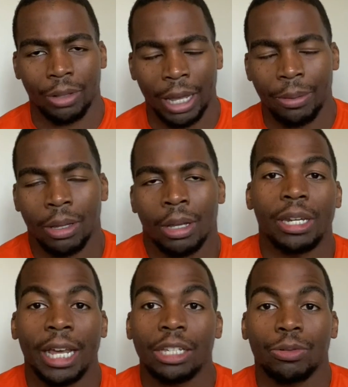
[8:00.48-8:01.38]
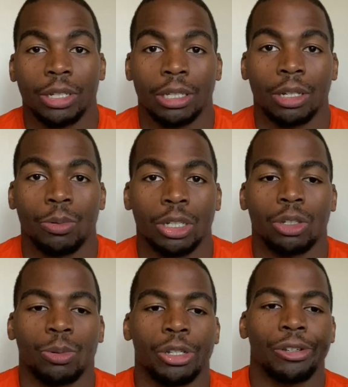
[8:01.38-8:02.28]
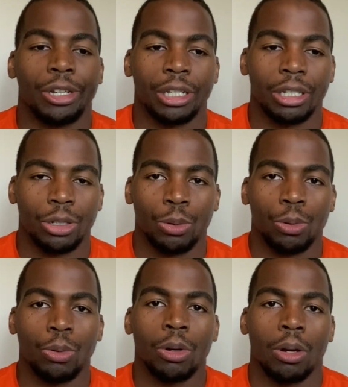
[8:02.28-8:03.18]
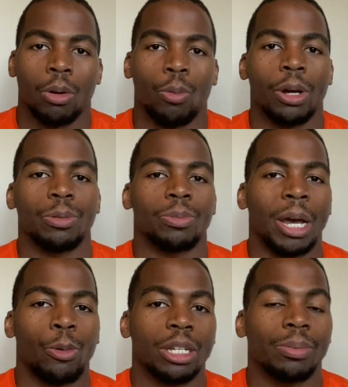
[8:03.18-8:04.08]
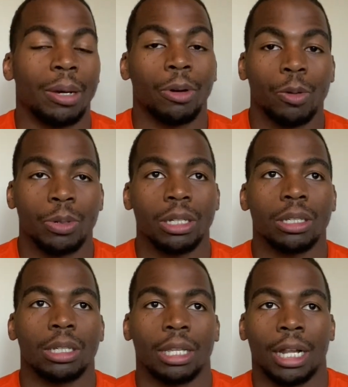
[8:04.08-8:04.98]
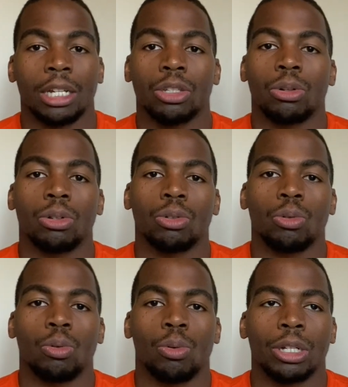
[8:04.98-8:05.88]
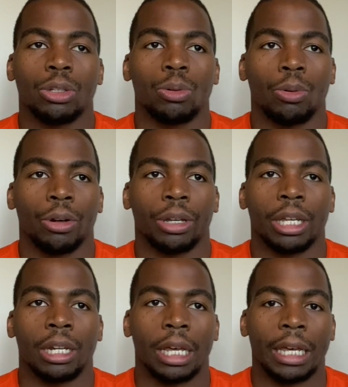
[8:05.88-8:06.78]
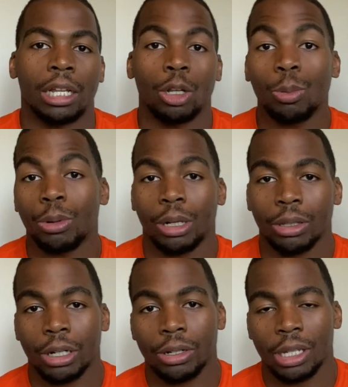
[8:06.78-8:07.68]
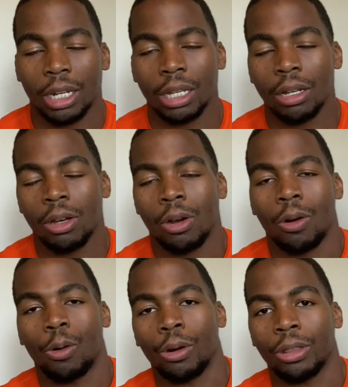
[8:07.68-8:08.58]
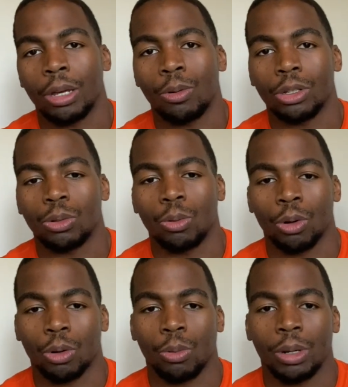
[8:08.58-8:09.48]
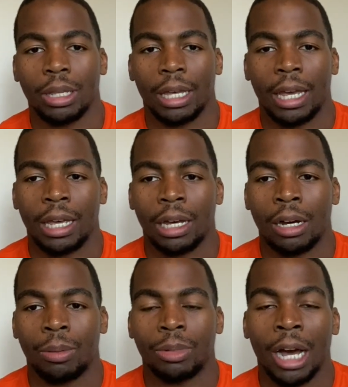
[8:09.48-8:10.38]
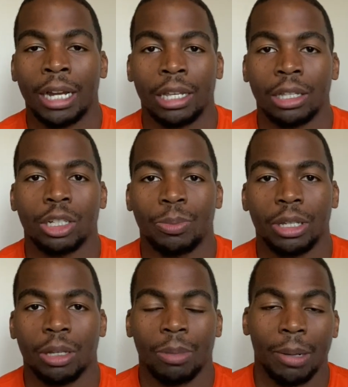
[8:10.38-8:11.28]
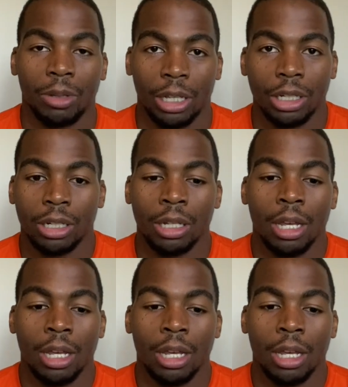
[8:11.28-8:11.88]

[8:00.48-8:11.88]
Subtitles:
that. The next reasoning, which is when you're getting to what's my purpose, is a lot of students who want to work in a global healthcare setting, or they want to work with a non-English speaking population.